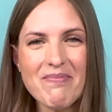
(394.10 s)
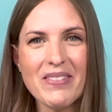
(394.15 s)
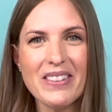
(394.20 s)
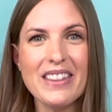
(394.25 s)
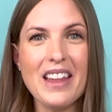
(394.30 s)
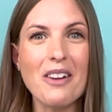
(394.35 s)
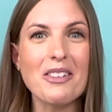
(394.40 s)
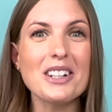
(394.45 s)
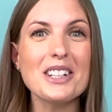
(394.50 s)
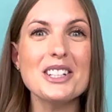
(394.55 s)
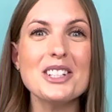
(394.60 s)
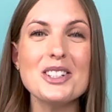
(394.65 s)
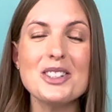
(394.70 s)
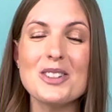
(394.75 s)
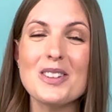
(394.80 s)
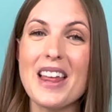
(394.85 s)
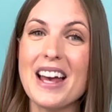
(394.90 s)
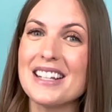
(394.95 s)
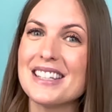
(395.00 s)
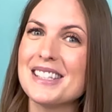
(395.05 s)
Now we're gonna do
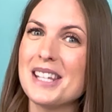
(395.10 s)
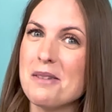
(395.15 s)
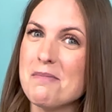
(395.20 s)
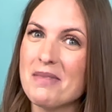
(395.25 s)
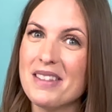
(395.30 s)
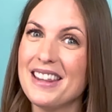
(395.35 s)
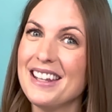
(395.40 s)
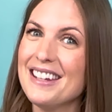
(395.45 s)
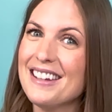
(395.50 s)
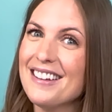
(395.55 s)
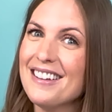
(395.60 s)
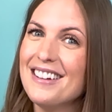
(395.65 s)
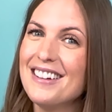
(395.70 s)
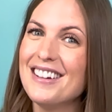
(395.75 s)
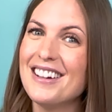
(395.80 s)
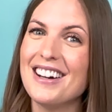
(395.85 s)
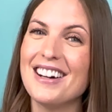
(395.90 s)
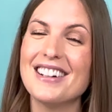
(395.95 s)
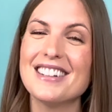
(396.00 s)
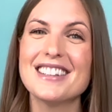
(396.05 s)
that same thing
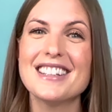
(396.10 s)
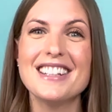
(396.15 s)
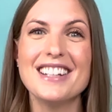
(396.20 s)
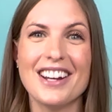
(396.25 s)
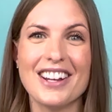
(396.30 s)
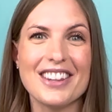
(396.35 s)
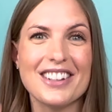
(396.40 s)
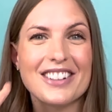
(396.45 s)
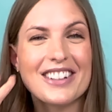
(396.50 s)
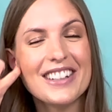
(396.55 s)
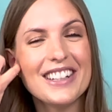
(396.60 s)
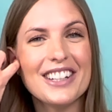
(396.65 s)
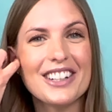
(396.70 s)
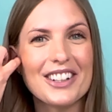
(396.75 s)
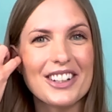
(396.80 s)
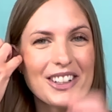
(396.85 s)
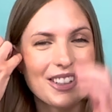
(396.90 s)
on the other ear.